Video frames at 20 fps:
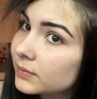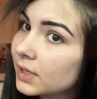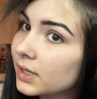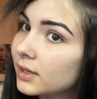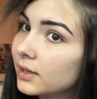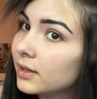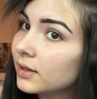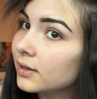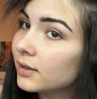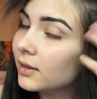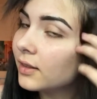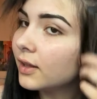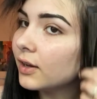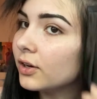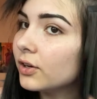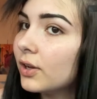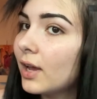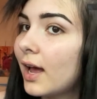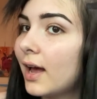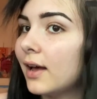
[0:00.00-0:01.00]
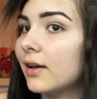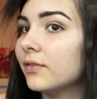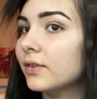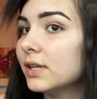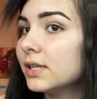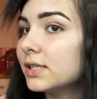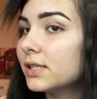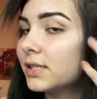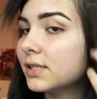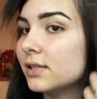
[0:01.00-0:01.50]
And there you have
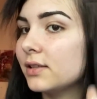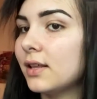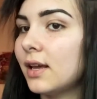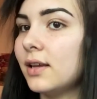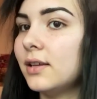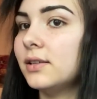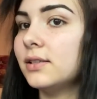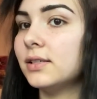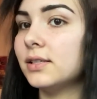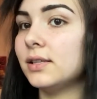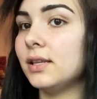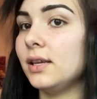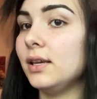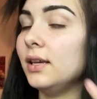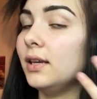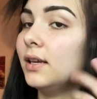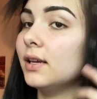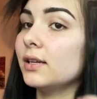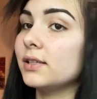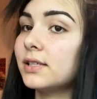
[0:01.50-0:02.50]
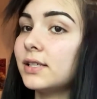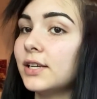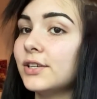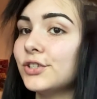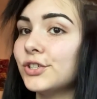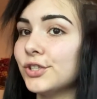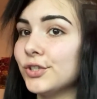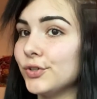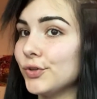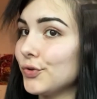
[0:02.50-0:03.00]
it. That is the
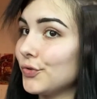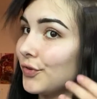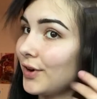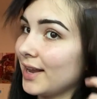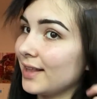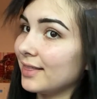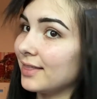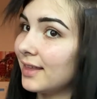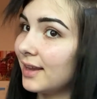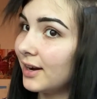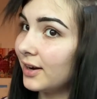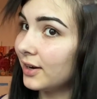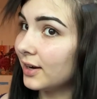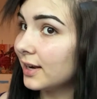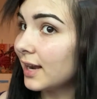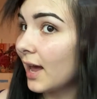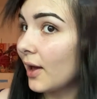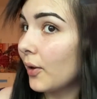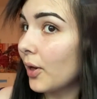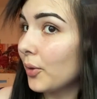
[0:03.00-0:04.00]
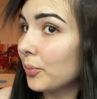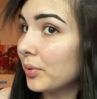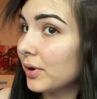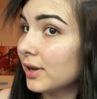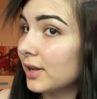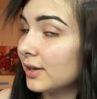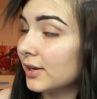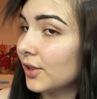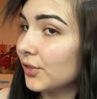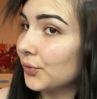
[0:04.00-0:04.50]
extension right there. And now I'll put
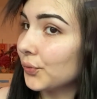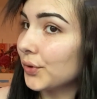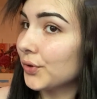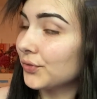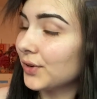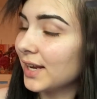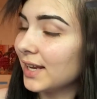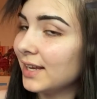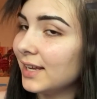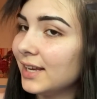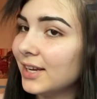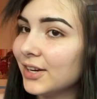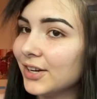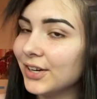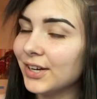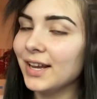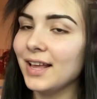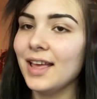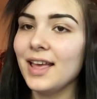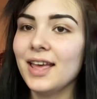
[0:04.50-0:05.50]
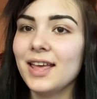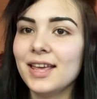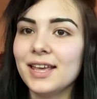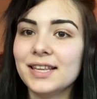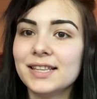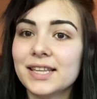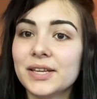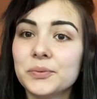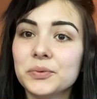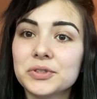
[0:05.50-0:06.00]
another one right here,
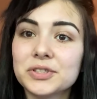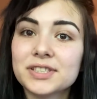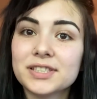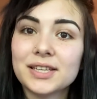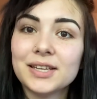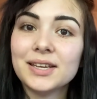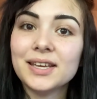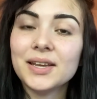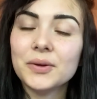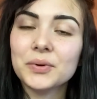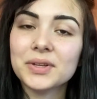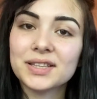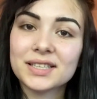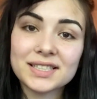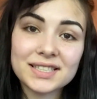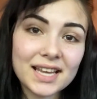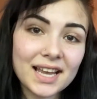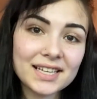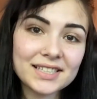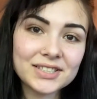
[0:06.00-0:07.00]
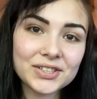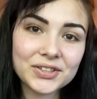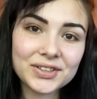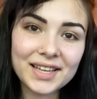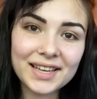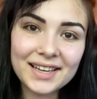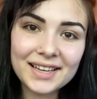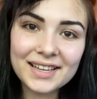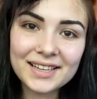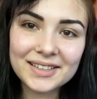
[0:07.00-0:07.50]
and then we'll see what the sides look
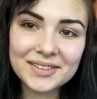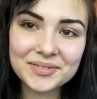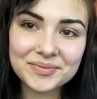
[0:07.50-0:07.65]
like.